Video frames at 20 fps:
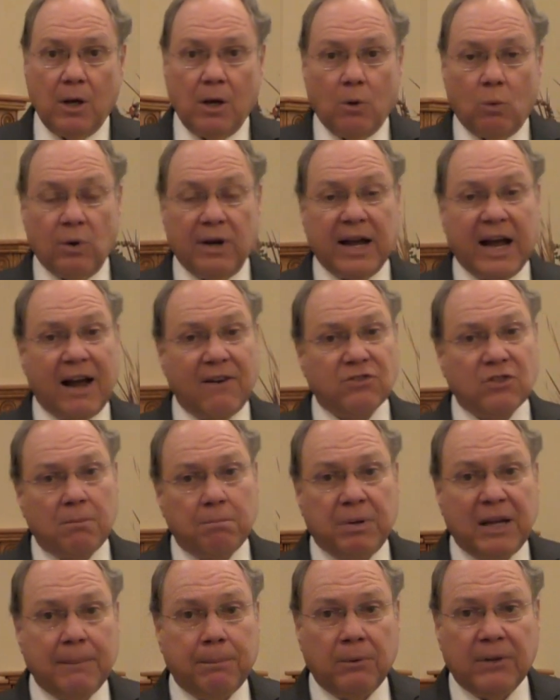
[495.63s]
We have some
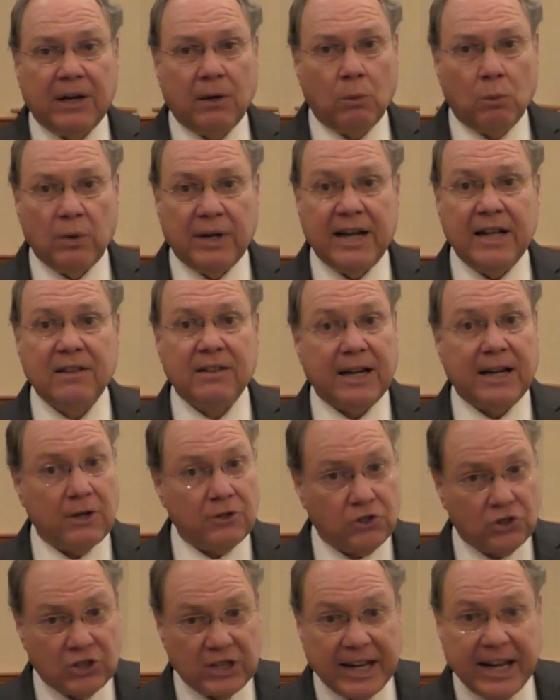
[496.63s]
people that are weak. They're
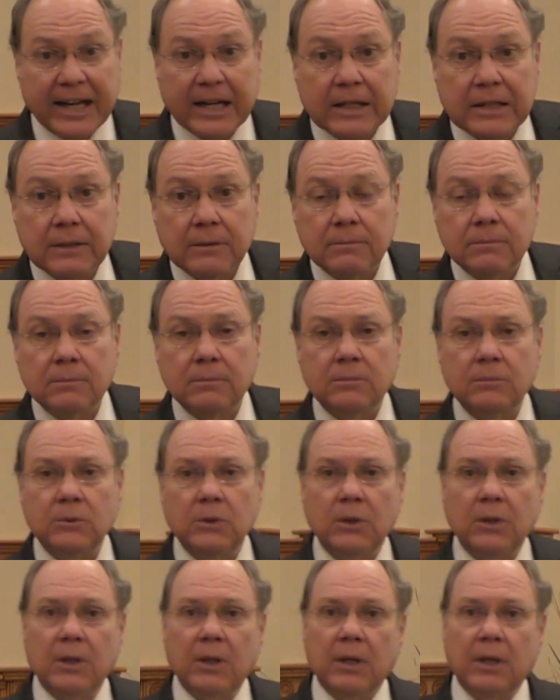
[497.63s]
sick.
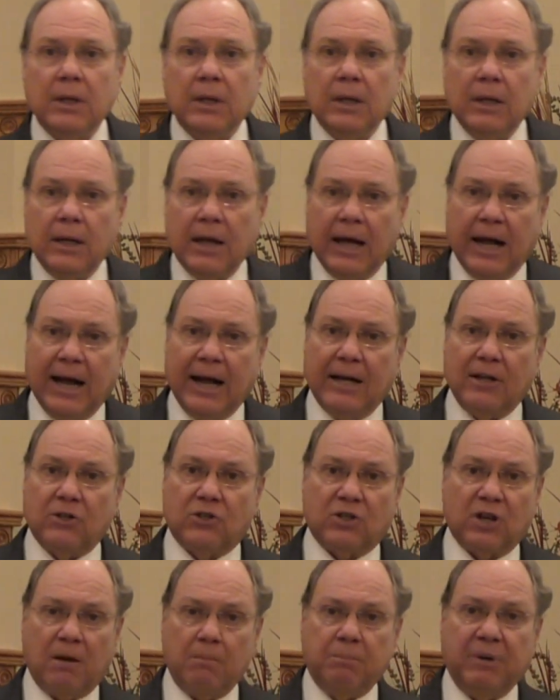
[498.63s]
And
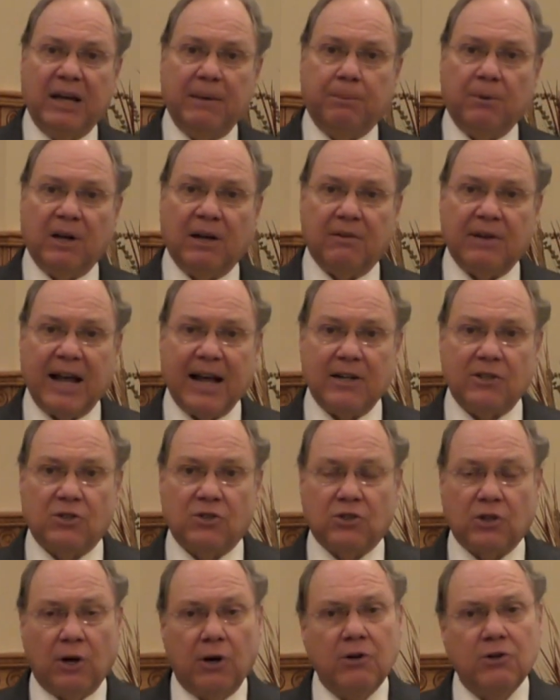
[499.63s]
some people have had
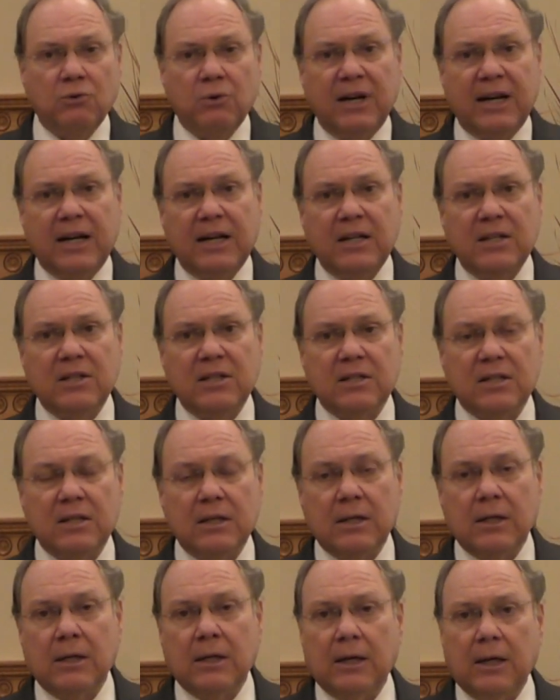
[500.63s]
surgeries.
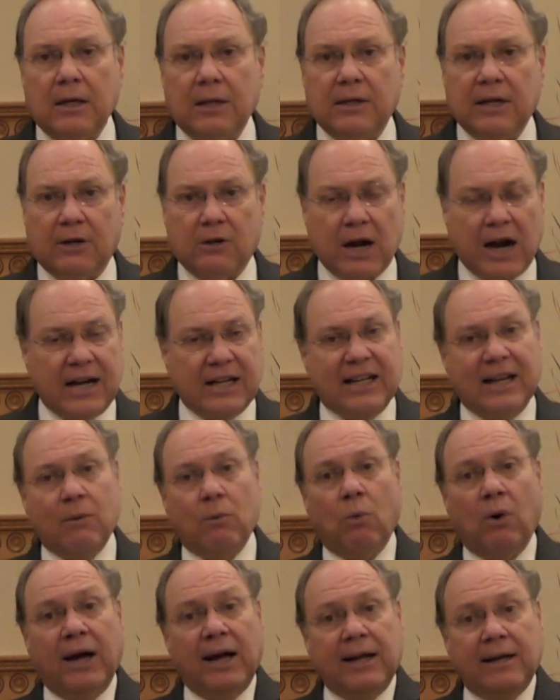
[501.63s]
They're trying to get
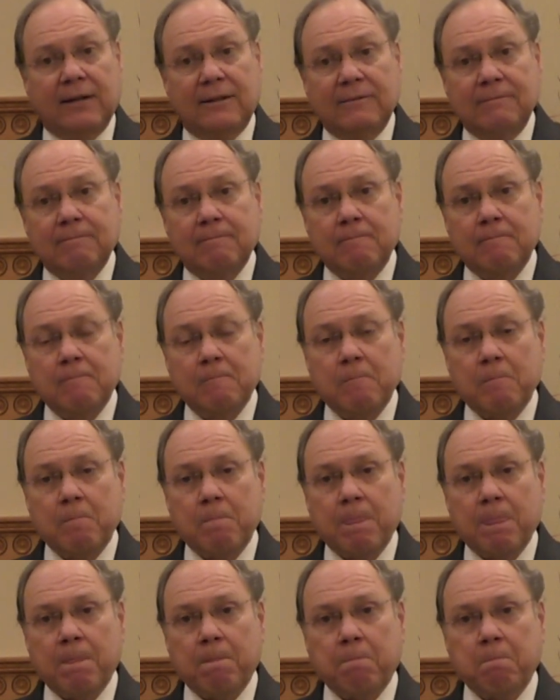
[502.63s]
well.
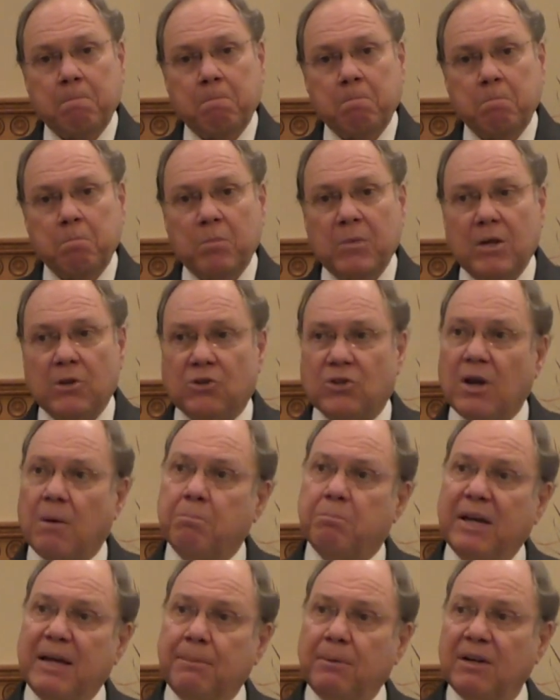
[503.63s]
Some
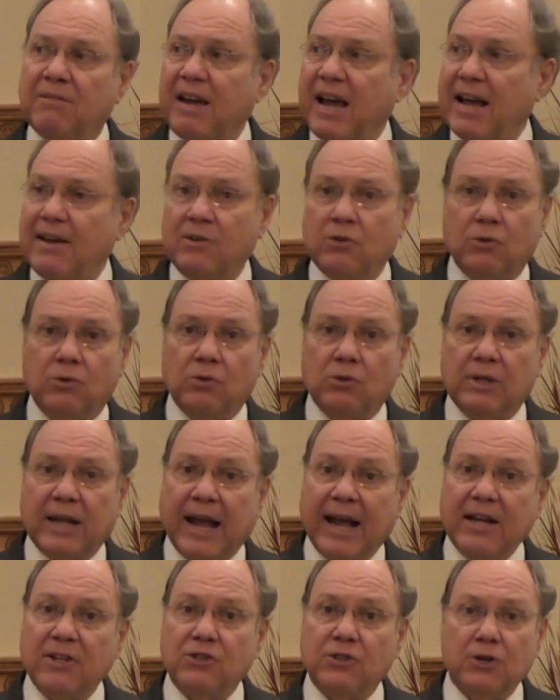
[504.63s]
people have had
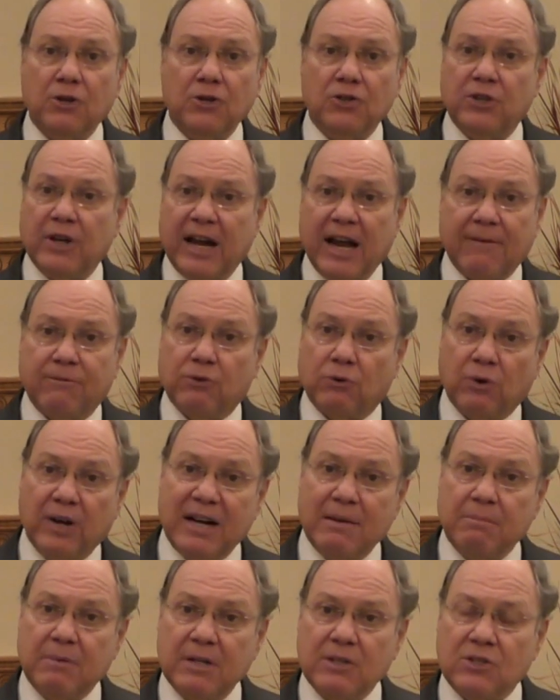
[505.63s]
cancers. They have
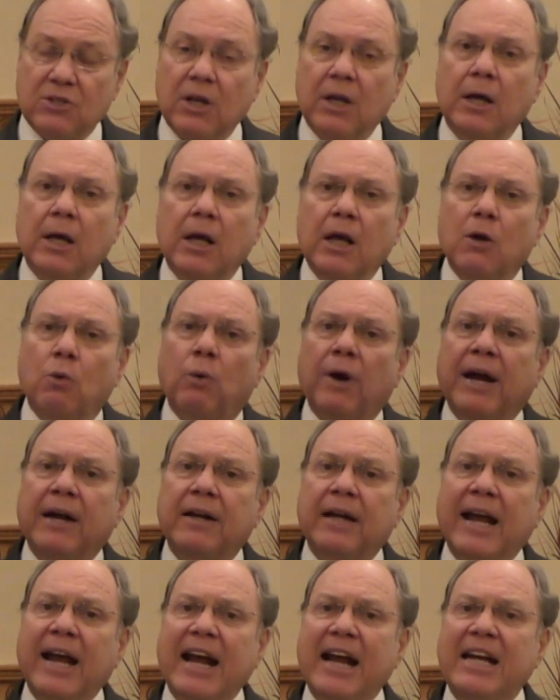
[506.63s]
treatments. We
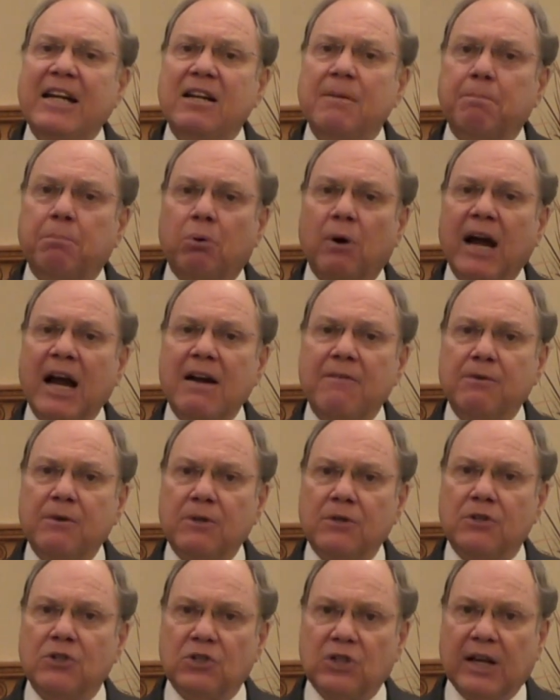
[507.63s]
need to pray for
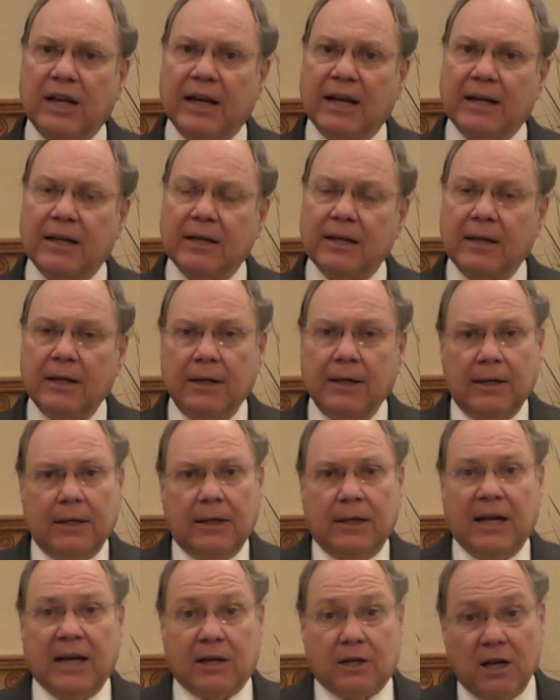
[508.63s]
the sick.
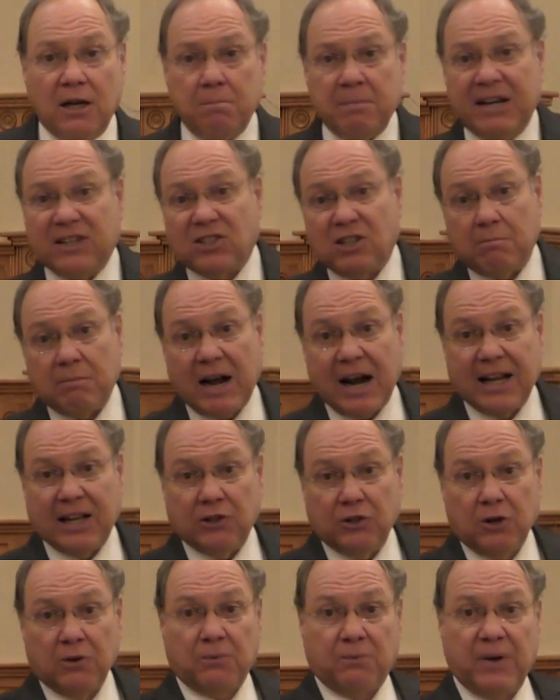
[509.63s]
It could be somebody in
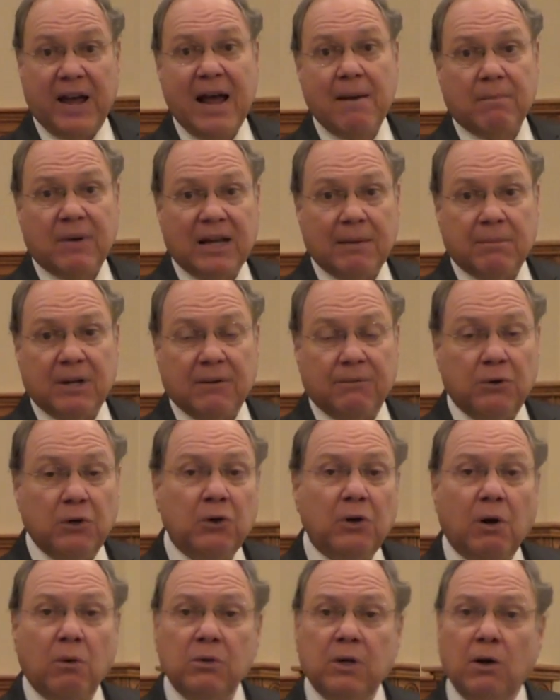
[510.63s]
your family. But if you
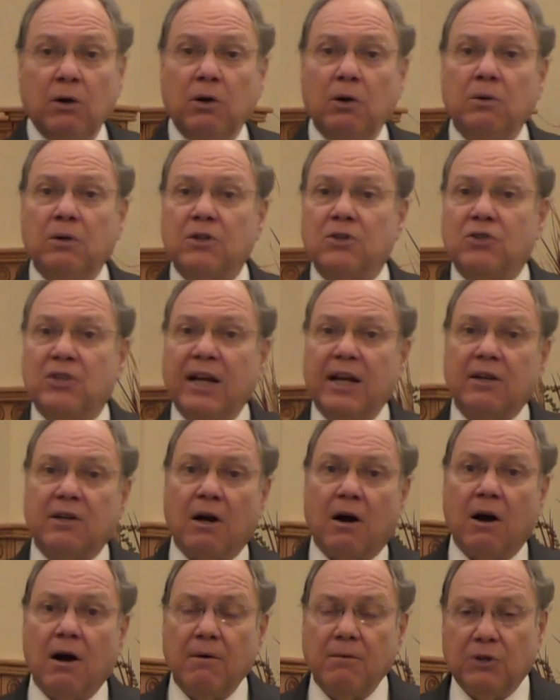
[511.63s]
don't know who the sick
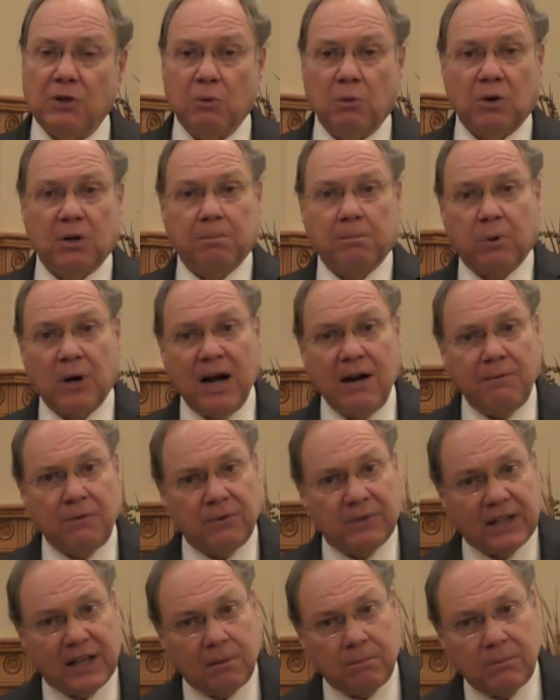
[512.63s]
are and you want to pray for
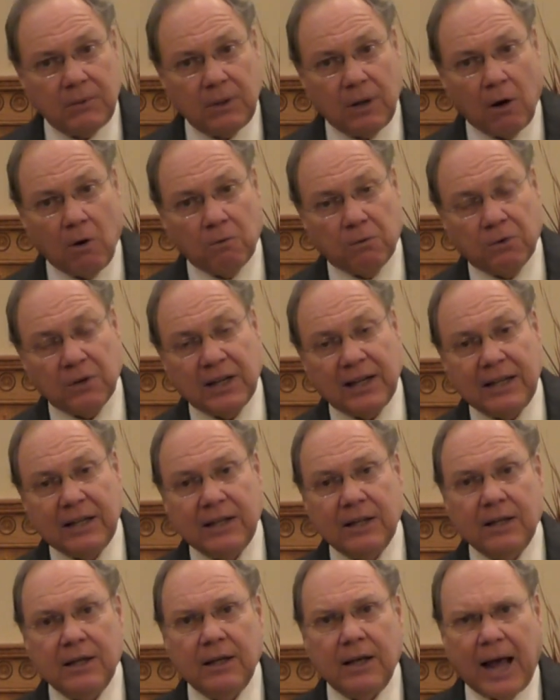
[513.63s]
them, hopefully,
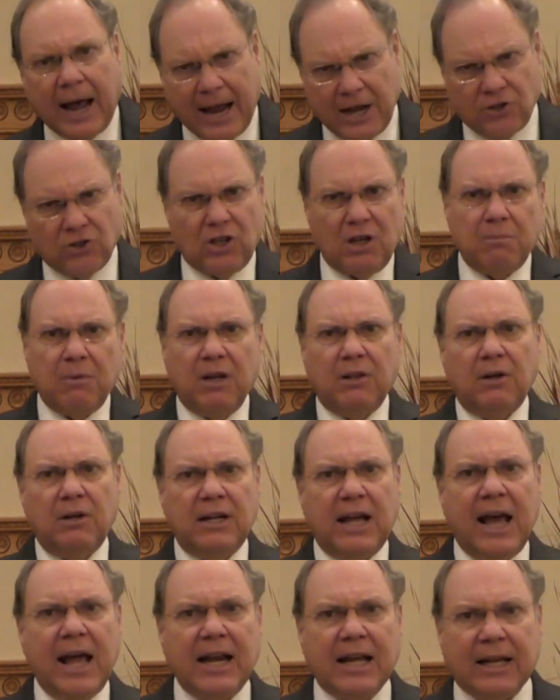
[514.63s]
ask your mother and
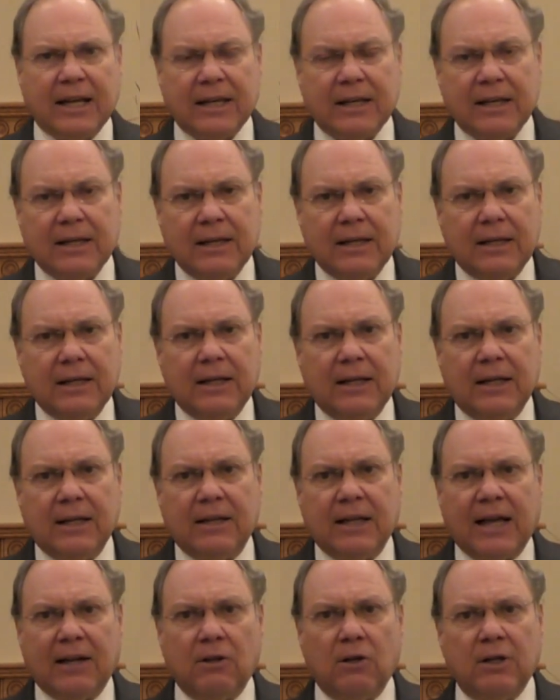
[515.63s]
daddy.
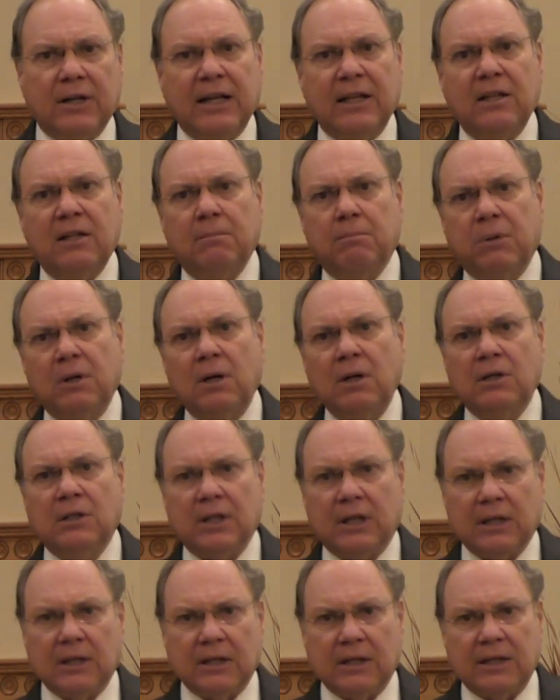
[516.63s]
They look in the
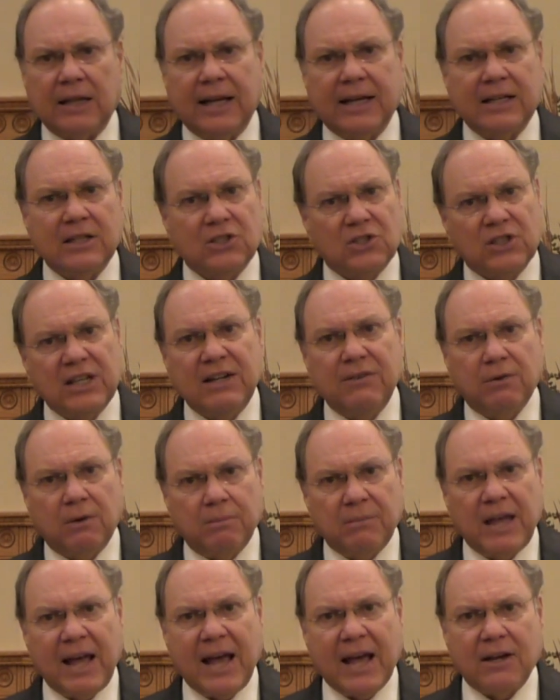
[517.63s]
bulletin and they can see
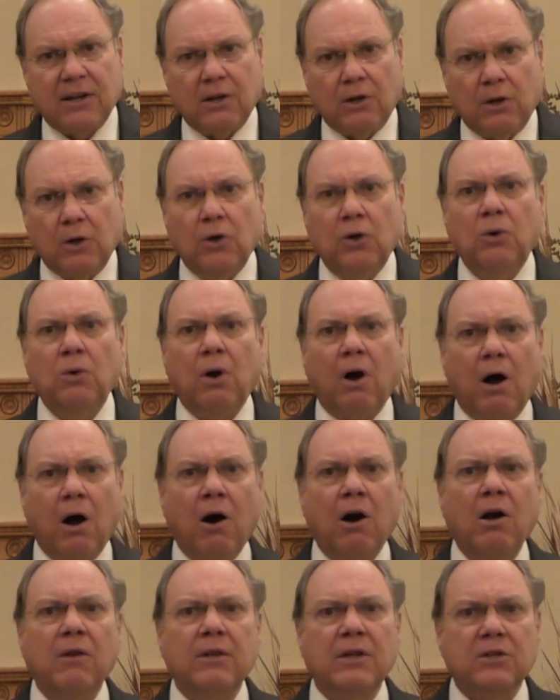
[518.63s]
from that who
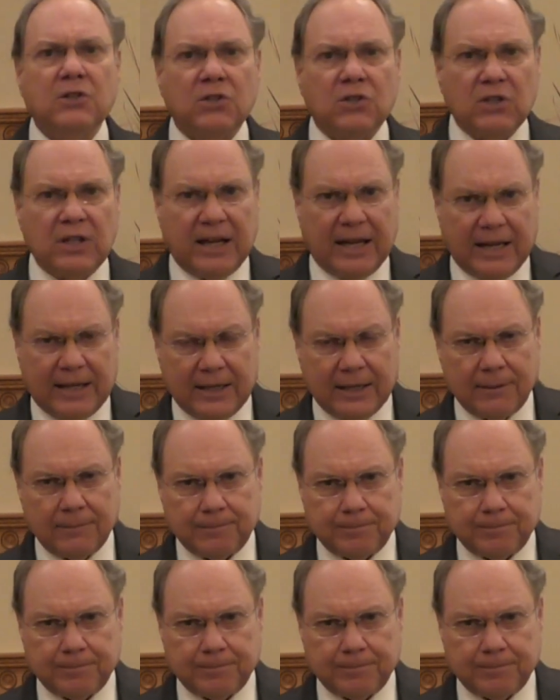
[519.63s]
are the sick.